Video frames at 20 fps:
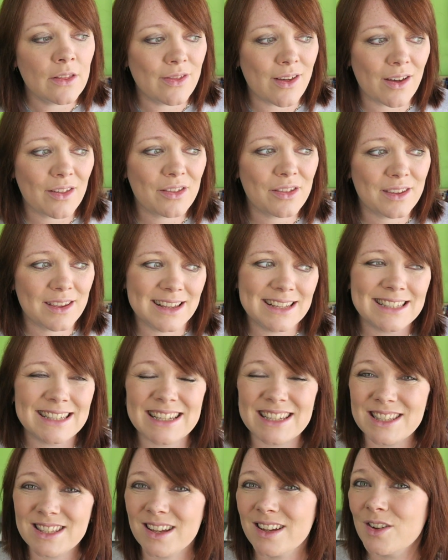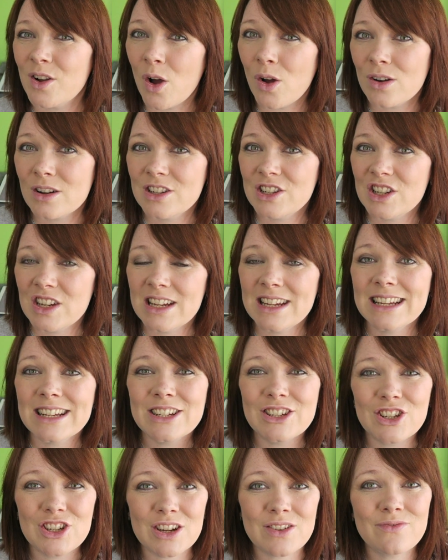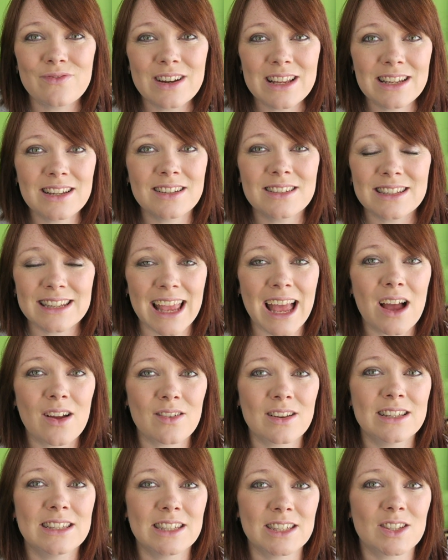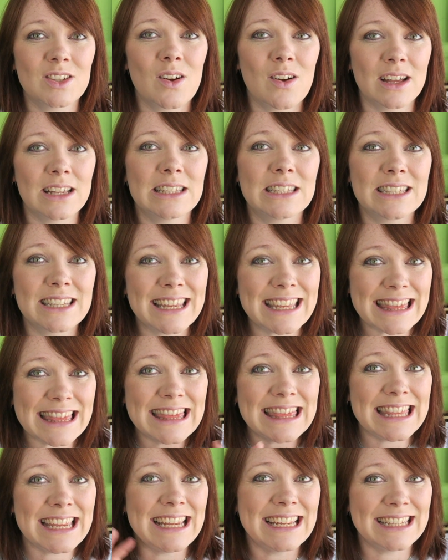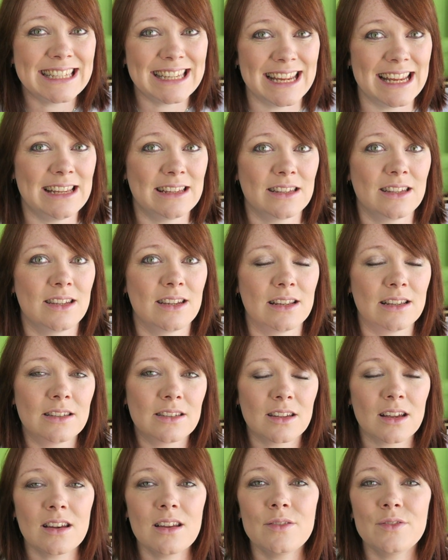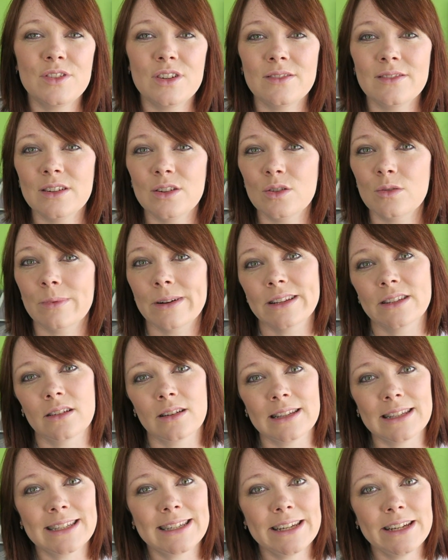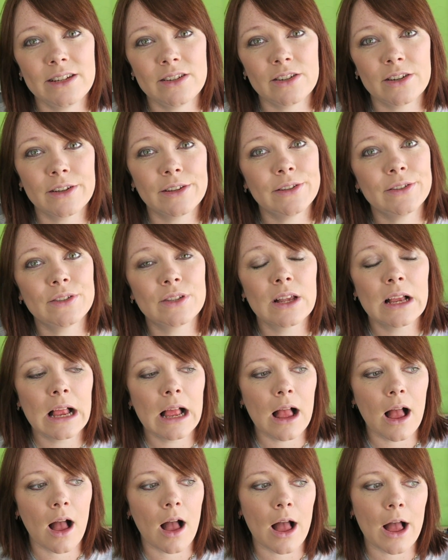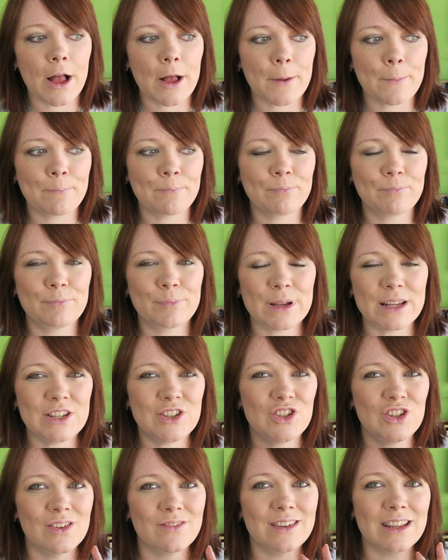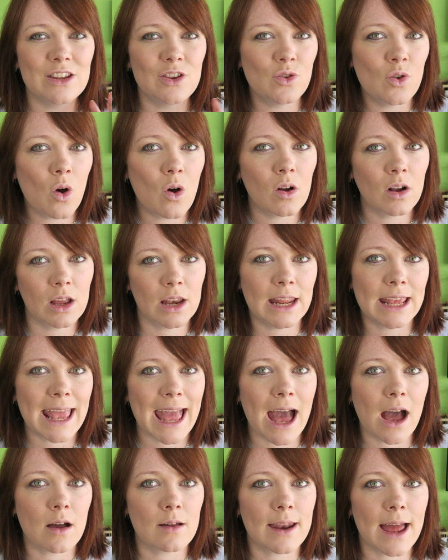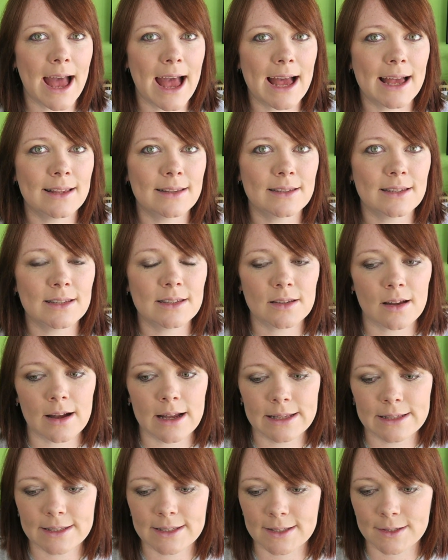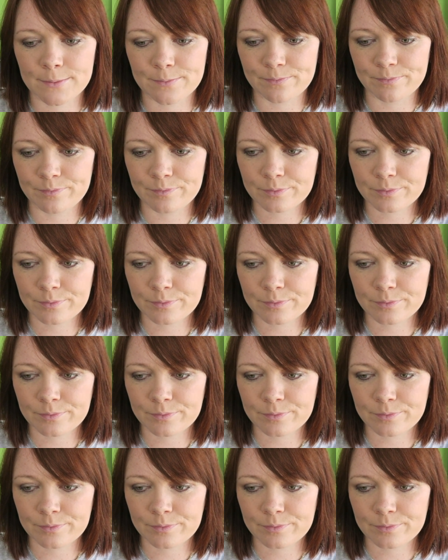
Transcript: The other thing is that psychology generally doesn't count as a science in this instance. I know it's generally taught by science teachers, um, but it's generally not going to count as a science.